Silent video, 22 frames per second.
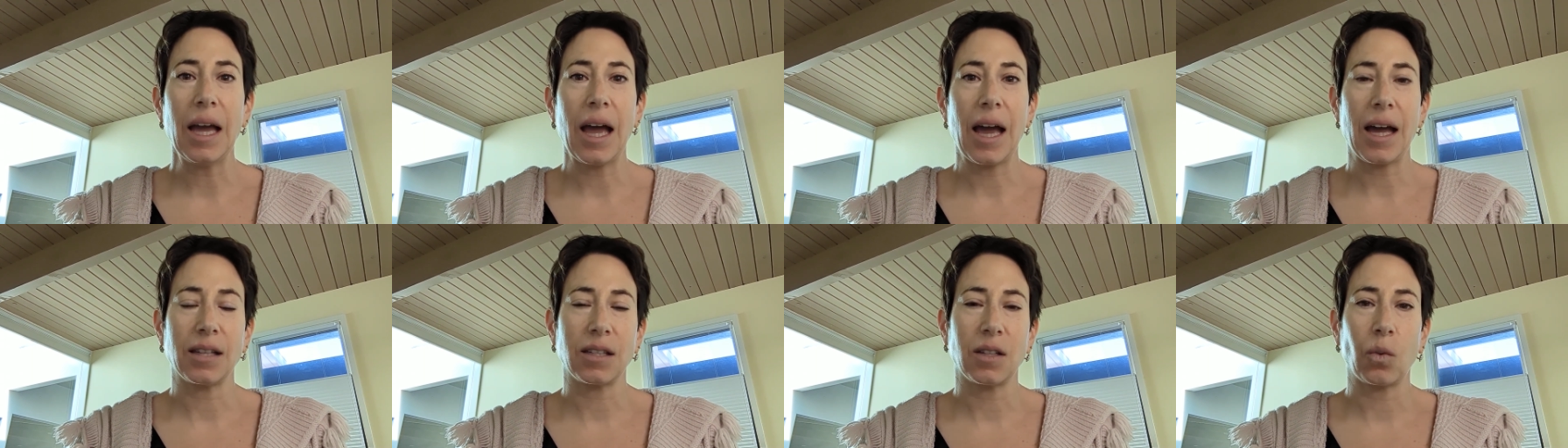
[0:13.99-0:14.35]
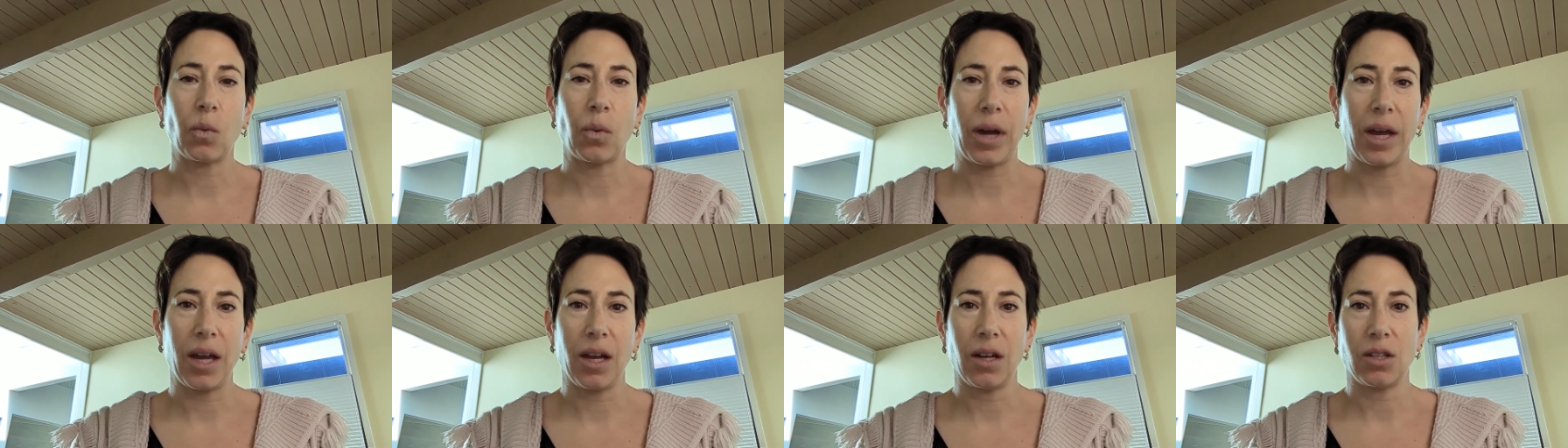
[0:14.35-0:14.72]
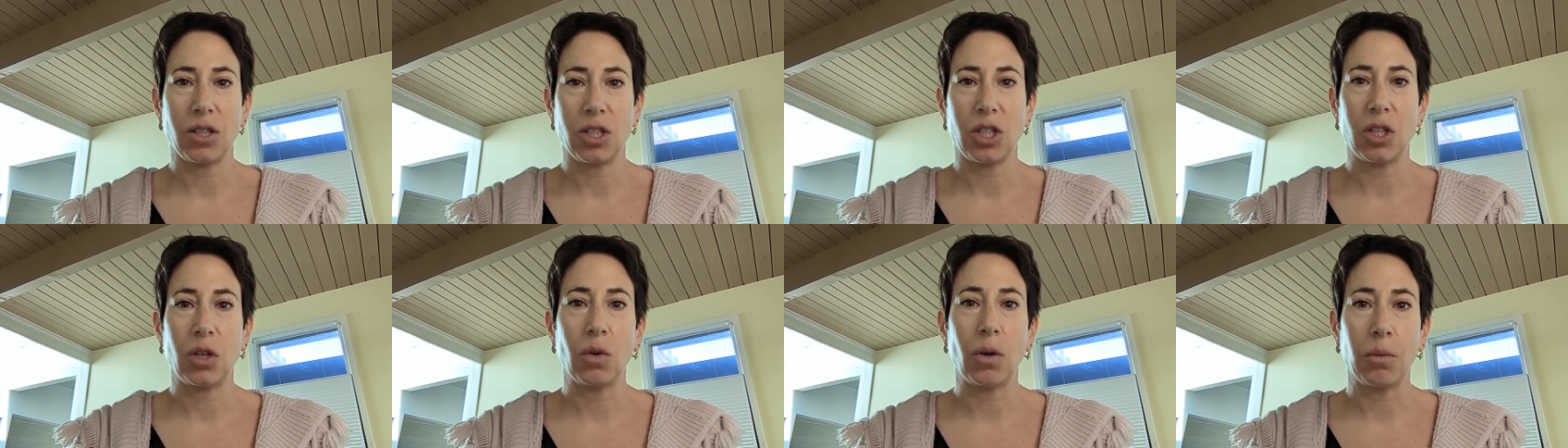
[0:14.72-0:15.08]
as a way
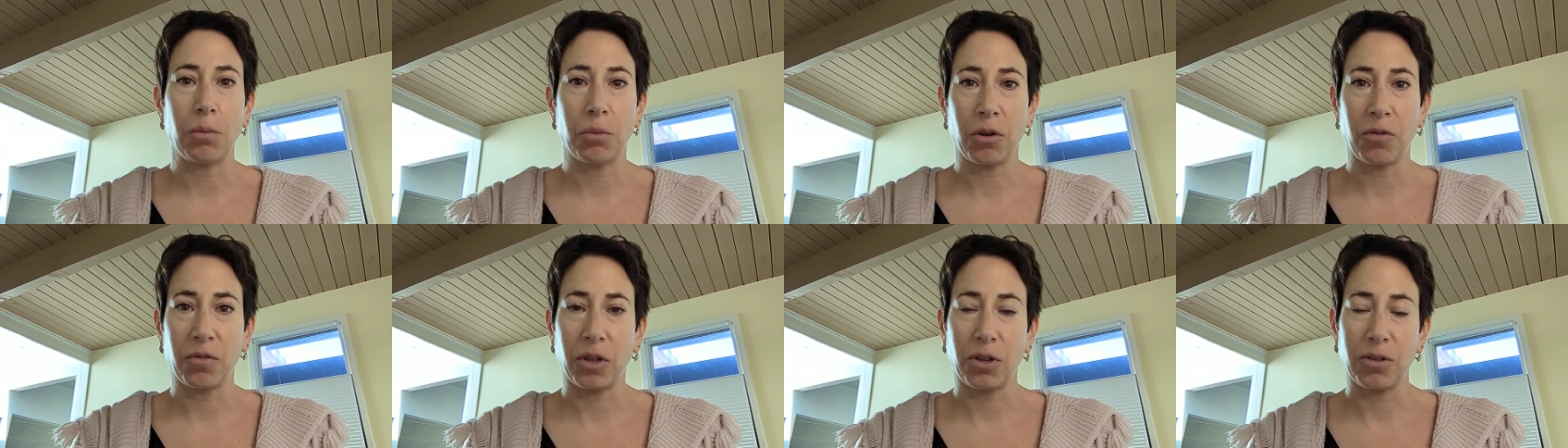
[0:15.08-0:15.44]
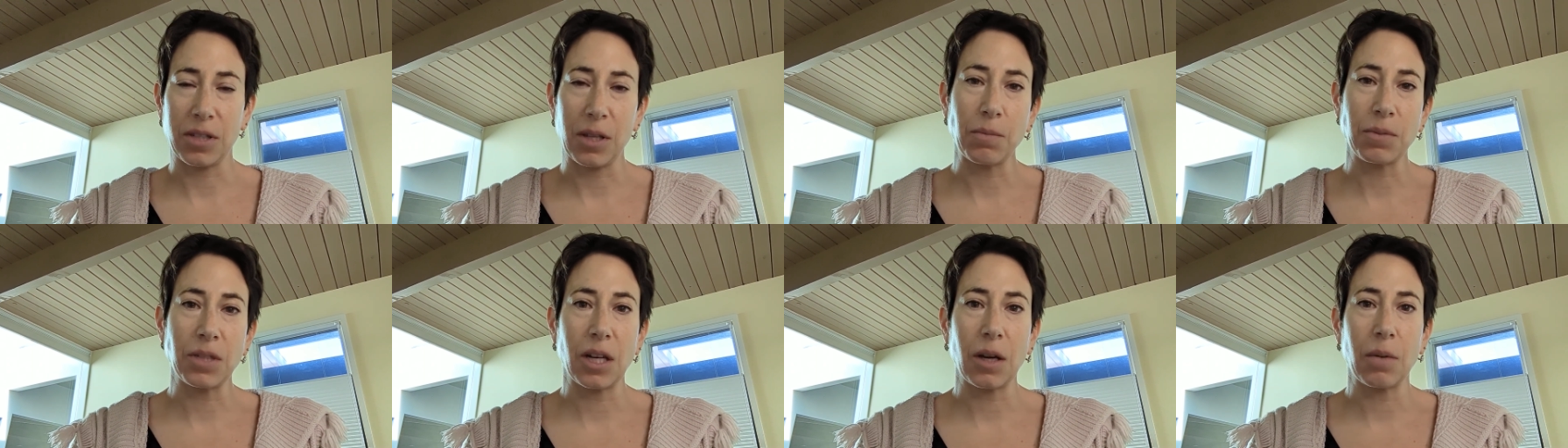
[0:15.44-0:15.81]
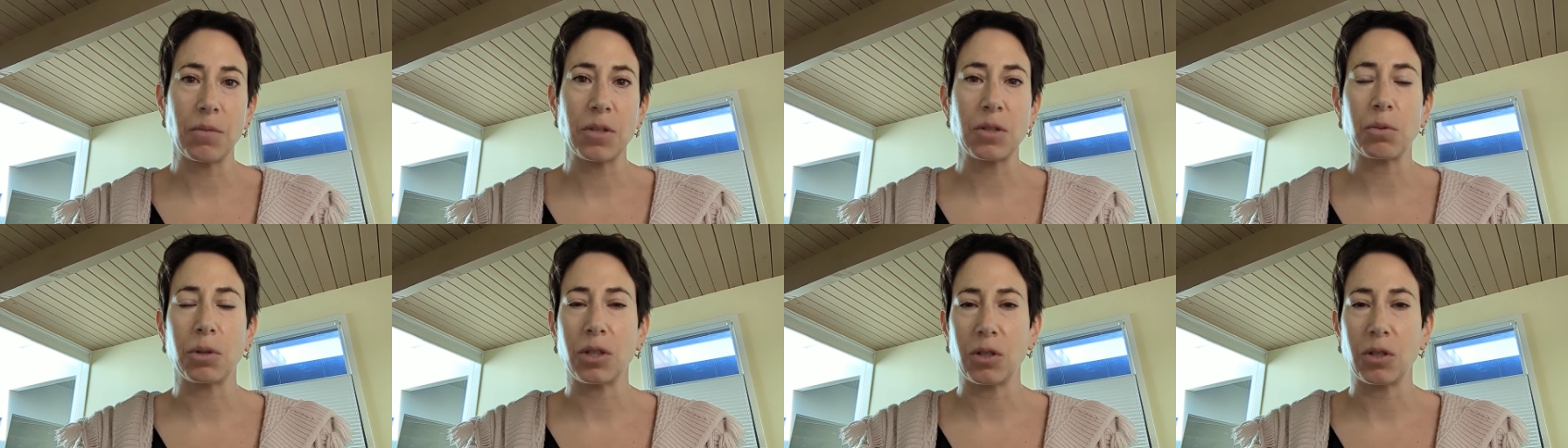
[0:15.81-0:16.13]
to improve their symptoms,